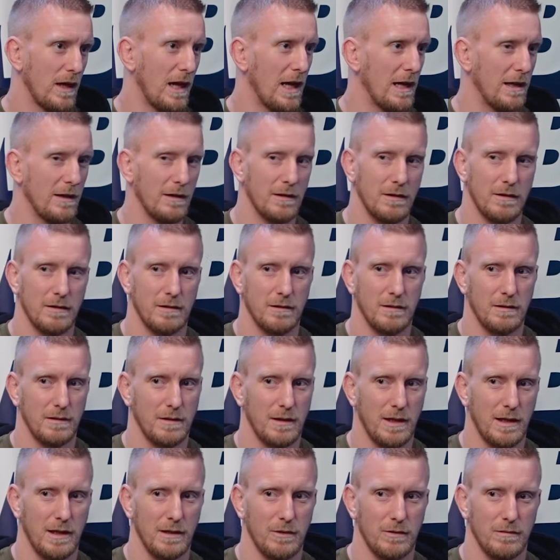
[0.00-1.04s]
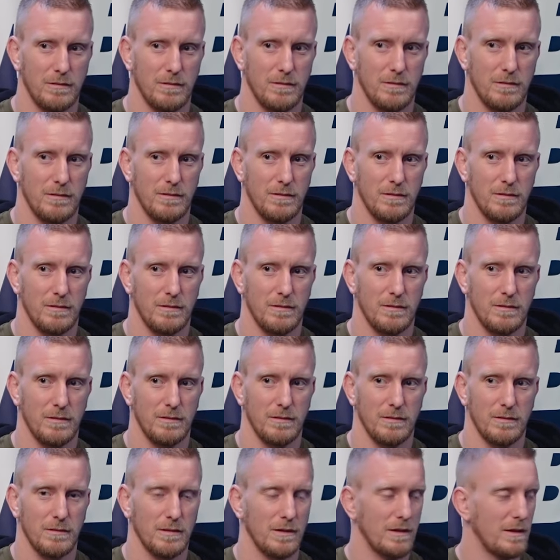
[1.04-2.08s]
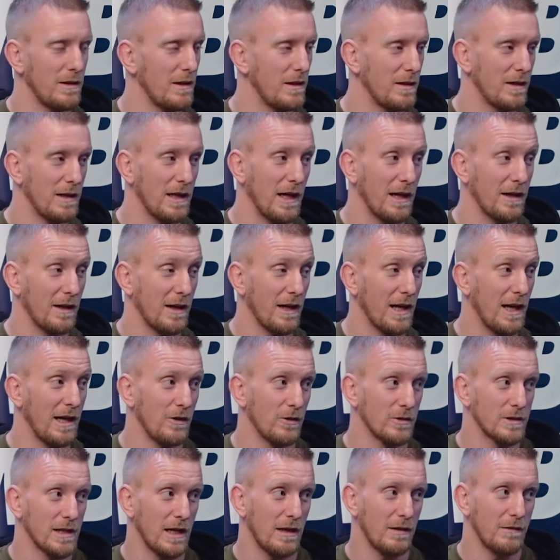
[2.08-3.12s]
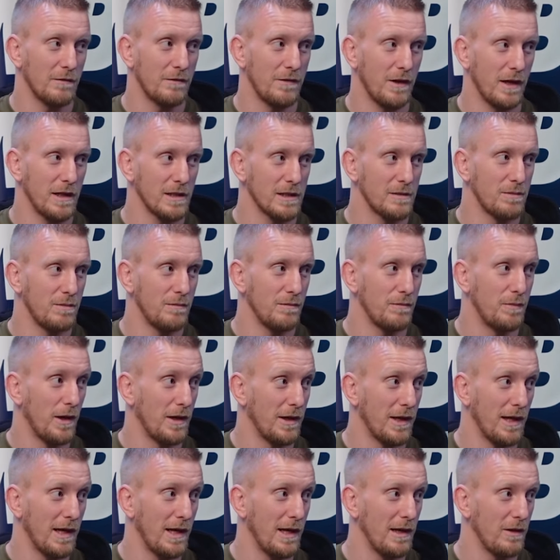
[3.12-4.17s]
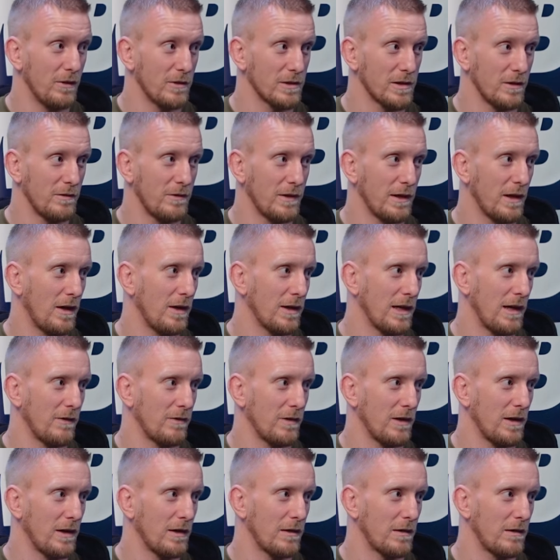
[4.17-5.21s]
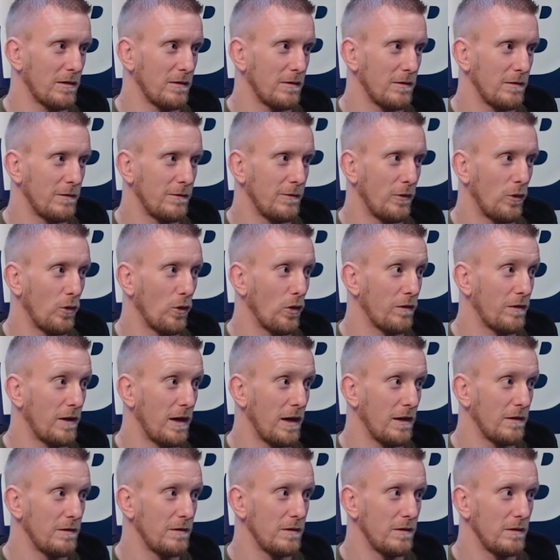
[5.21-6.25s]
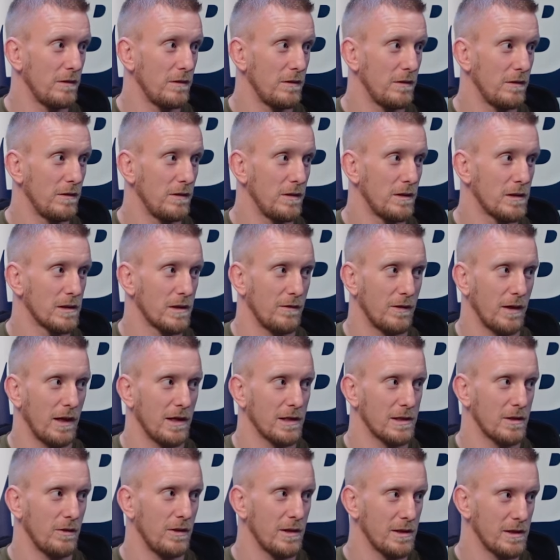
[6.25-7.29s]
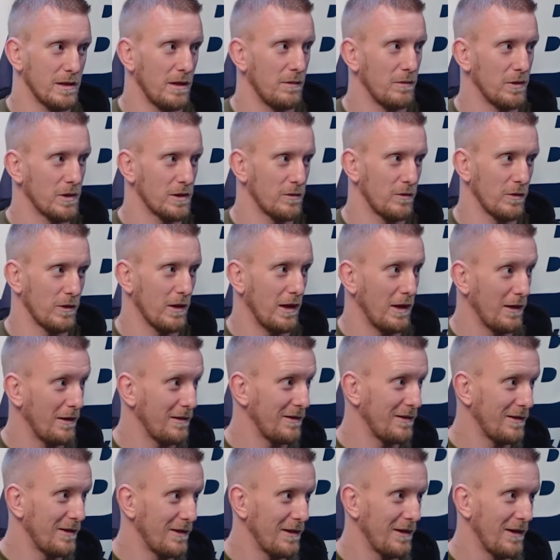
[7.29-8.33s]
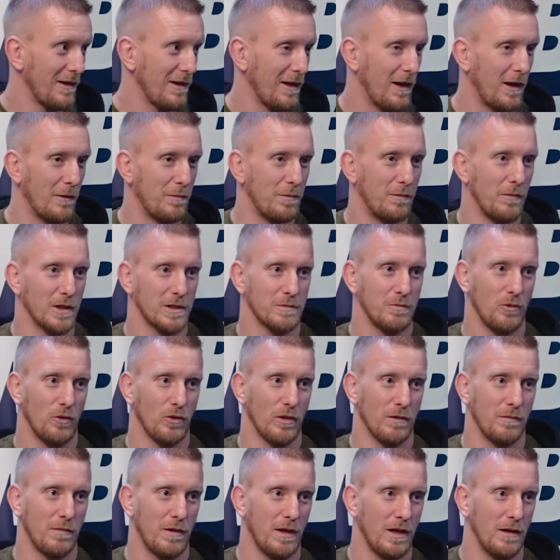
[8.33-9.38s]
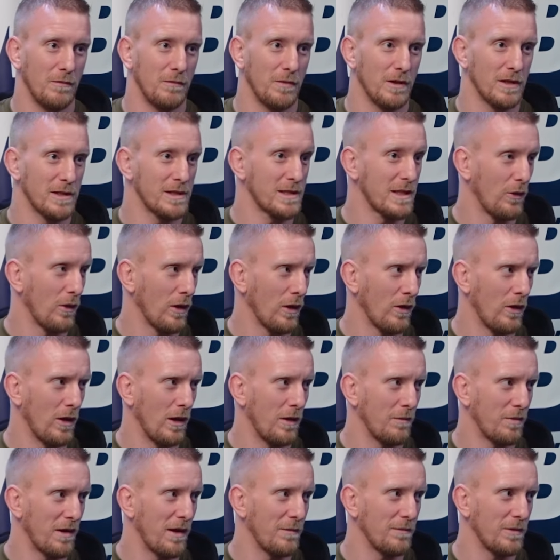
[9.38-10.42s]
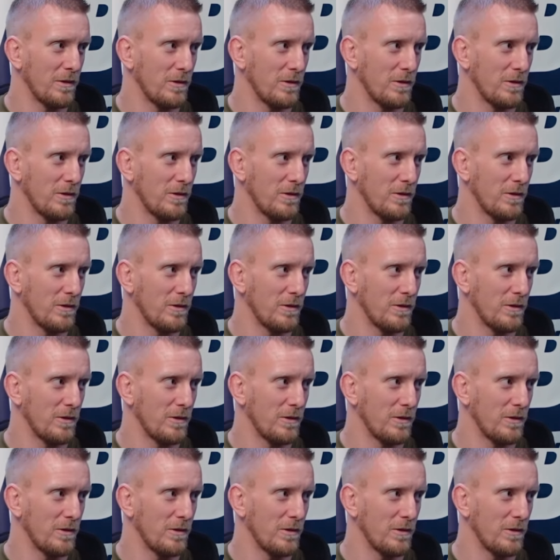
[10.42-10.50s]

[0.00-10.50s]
eight, eight. He had like eight or ten fights per day or something. I'd have like four or five, yeah. something like that. So his numbers were getting up much more than mine, but it's still a lot at black